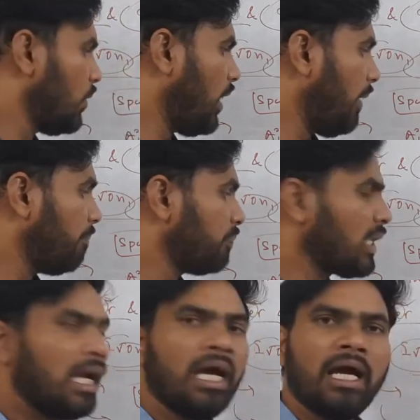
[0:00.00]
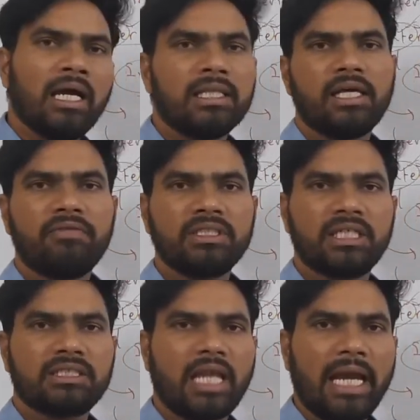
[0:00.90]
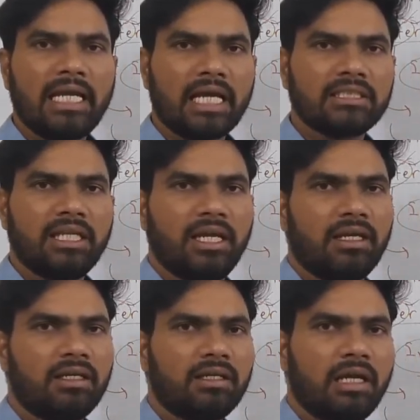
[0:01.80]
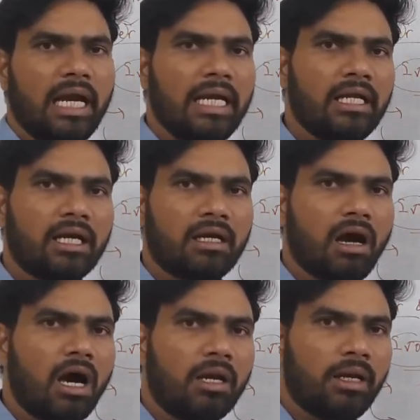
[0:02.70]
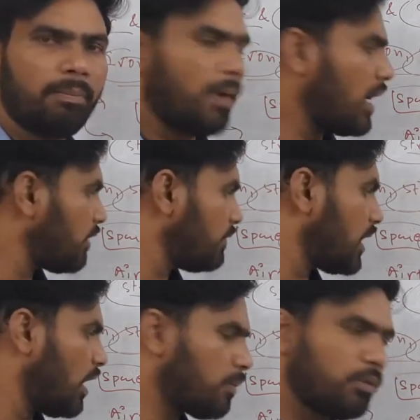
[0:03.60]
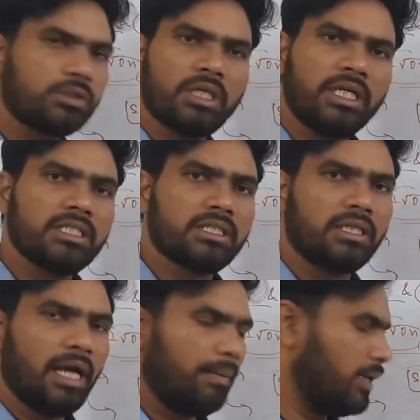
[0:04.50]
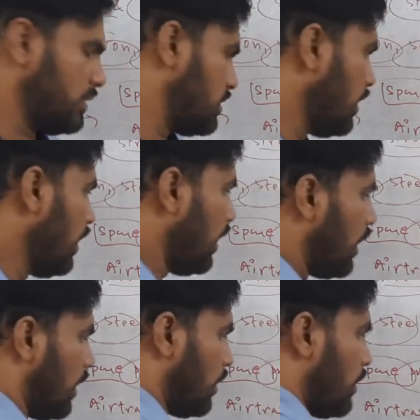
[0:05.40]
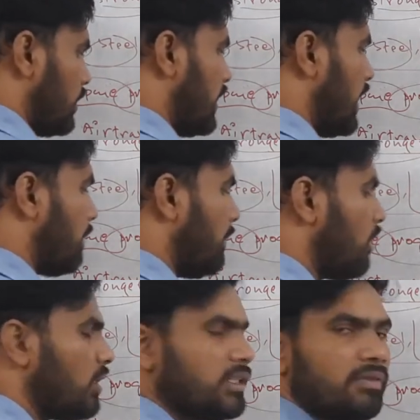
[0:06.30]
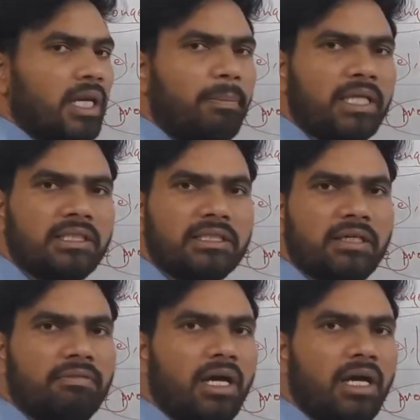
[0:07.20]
Okay, there was a slight accident and a part of the car portion is damaged. Then because of the presence of